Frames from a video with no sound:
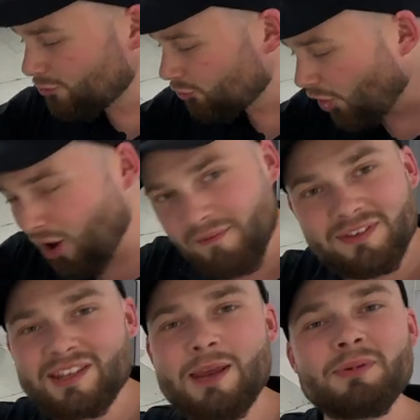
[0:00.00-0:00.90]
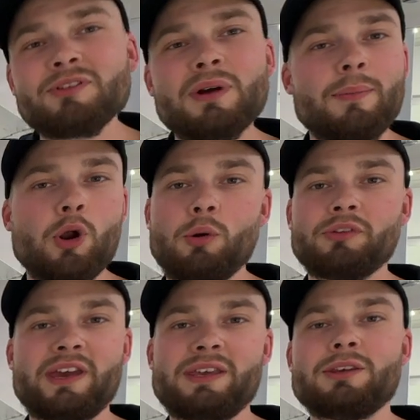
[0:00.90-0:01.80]
dive as deep as the rabbit hole will
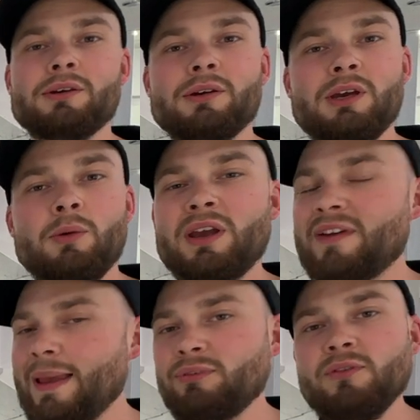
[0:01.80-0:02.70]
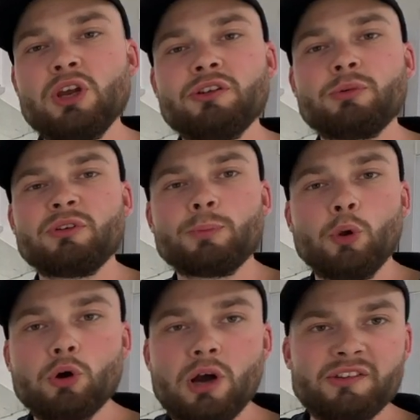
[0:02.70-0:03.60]
take you. We have heaps of videos to
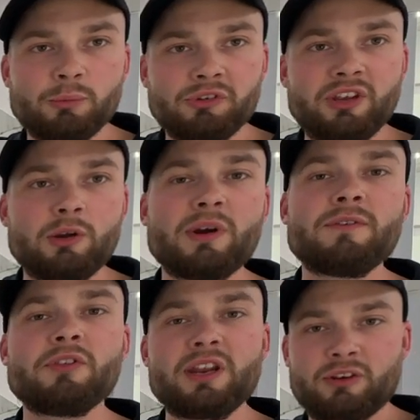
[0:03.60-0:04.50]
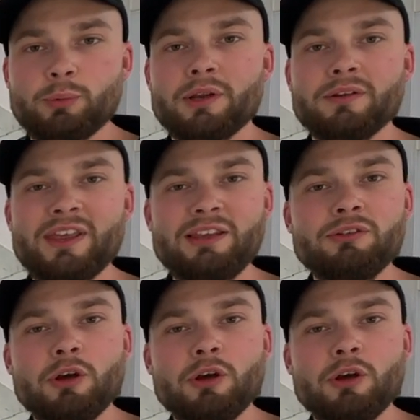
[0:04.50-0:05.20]
explore, guys, and we'll see you ready for the next one. Thank you so